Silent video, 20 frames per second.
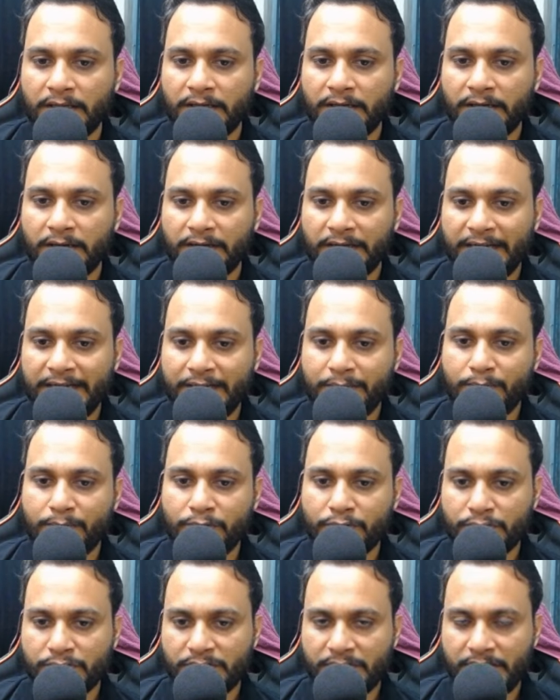
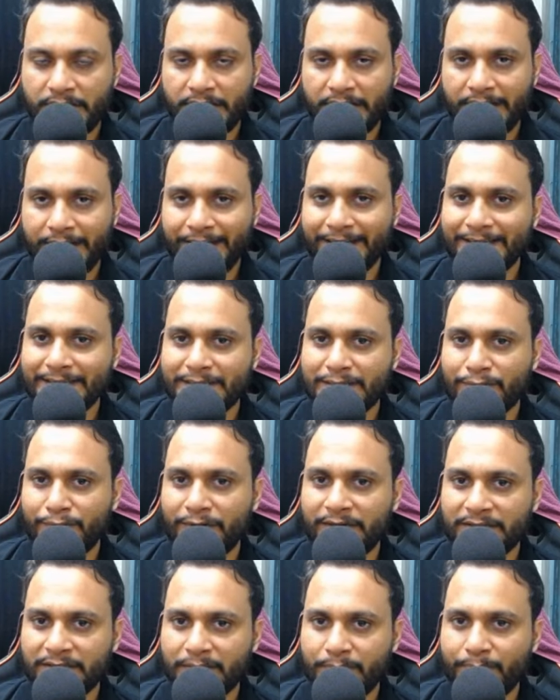rightmost index
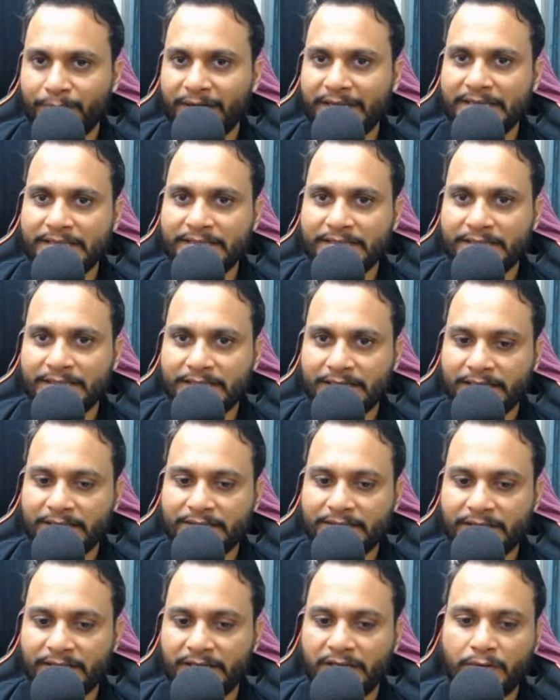where the price is less
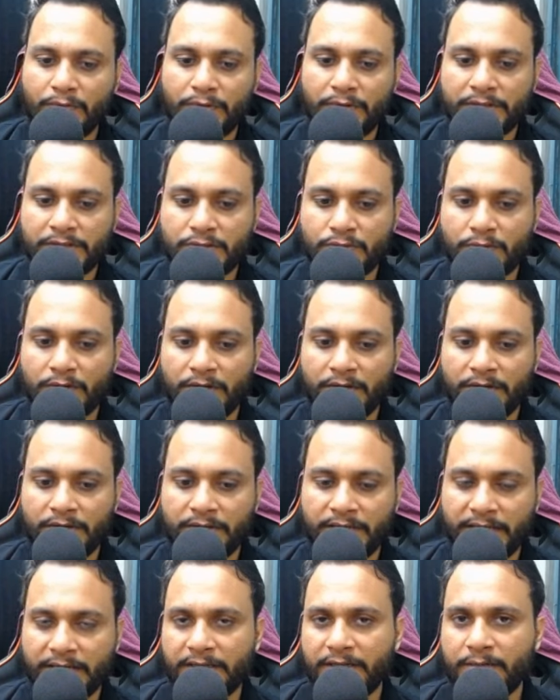than equals to our
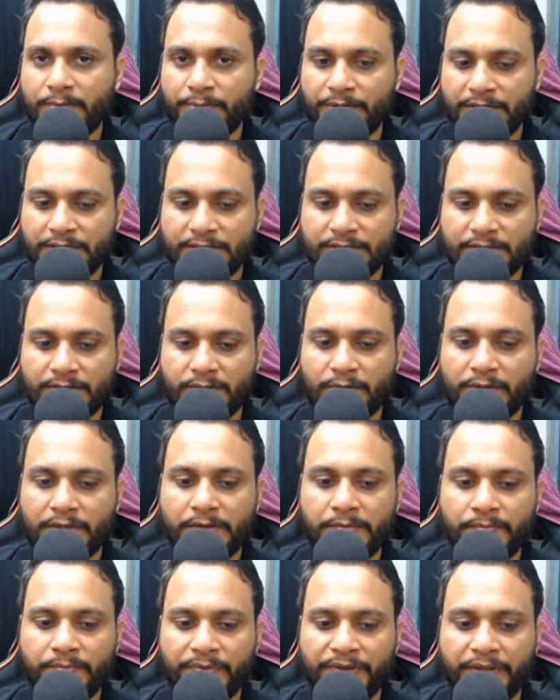target price.
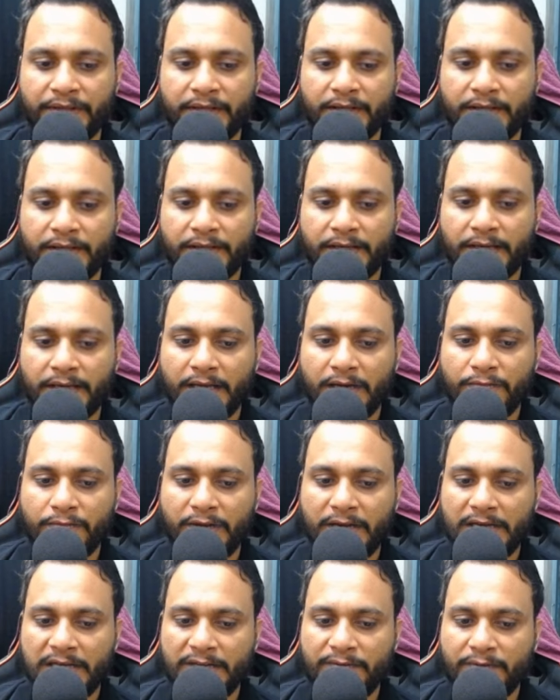Okay. And
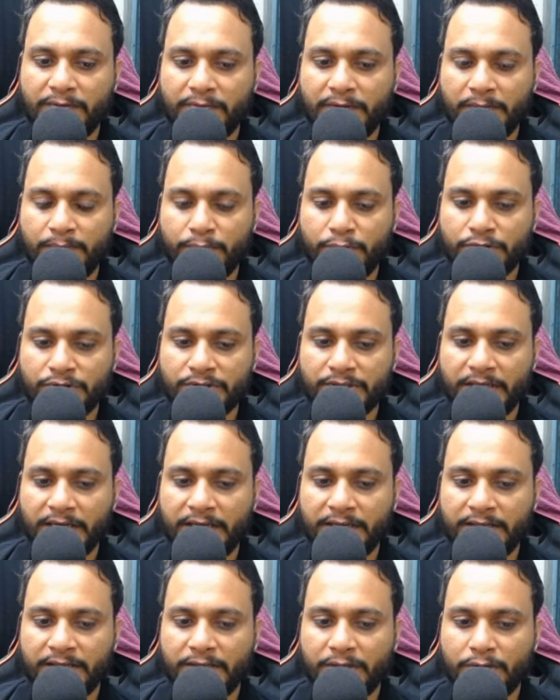finally, we will push
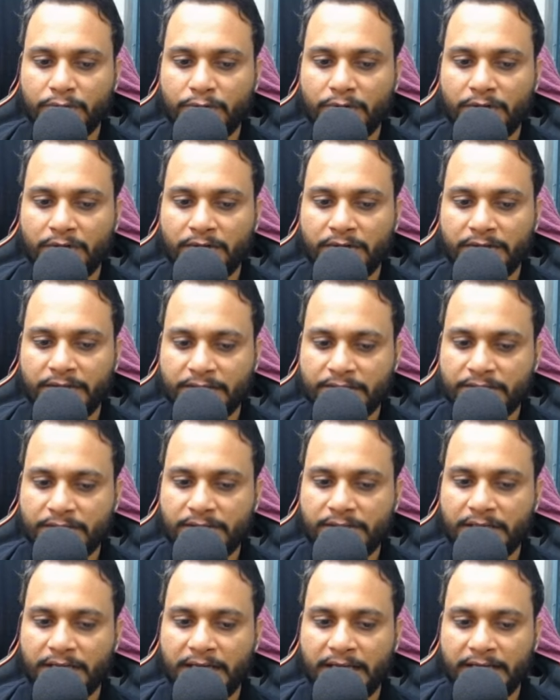that into our
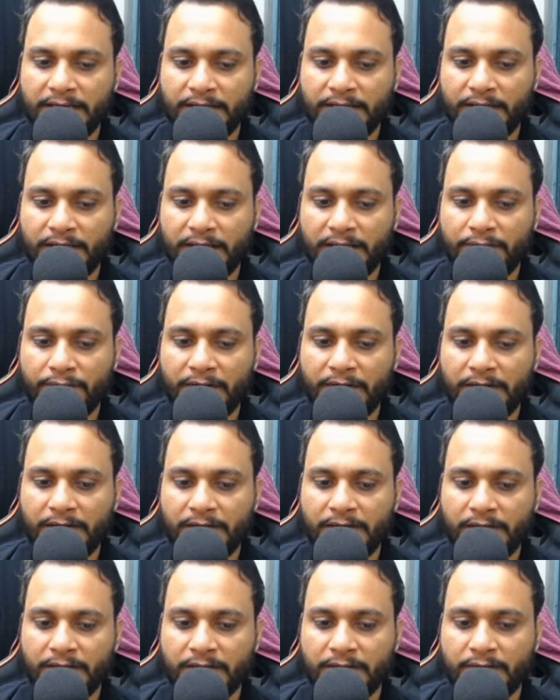result array, and
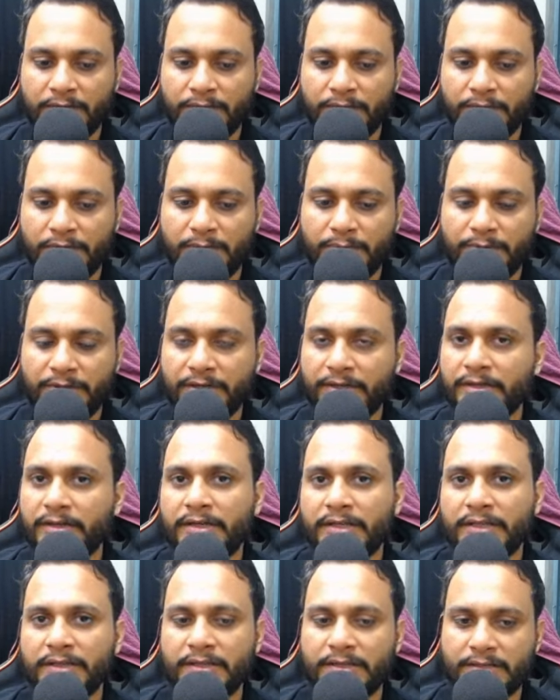finally, we will be
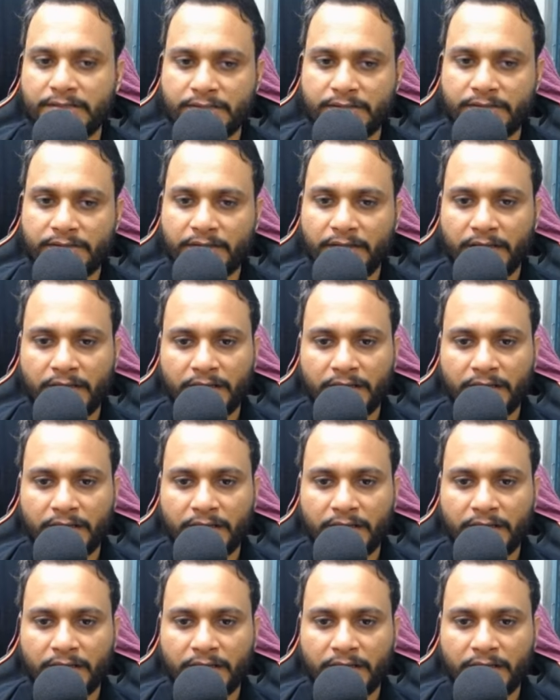returning the result.